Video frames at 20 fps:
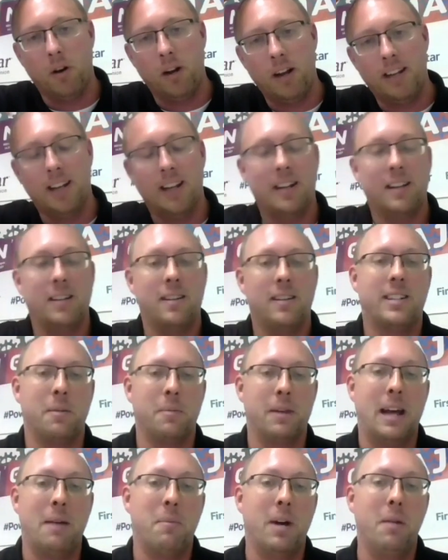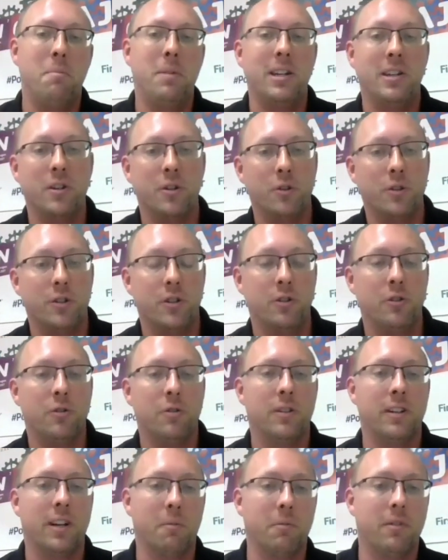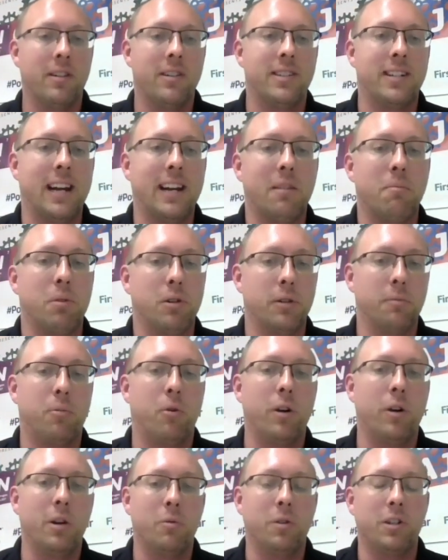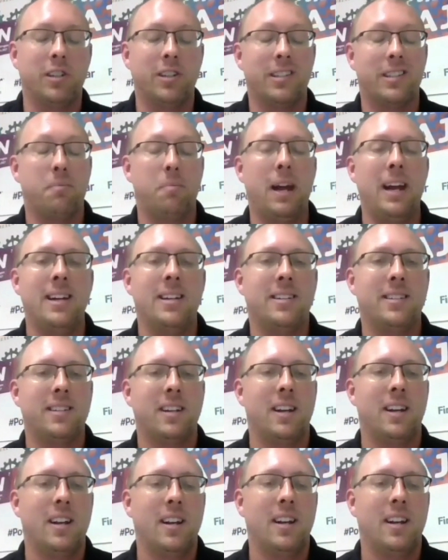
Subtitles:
And then some of that might be due to the second bullet point, which is space.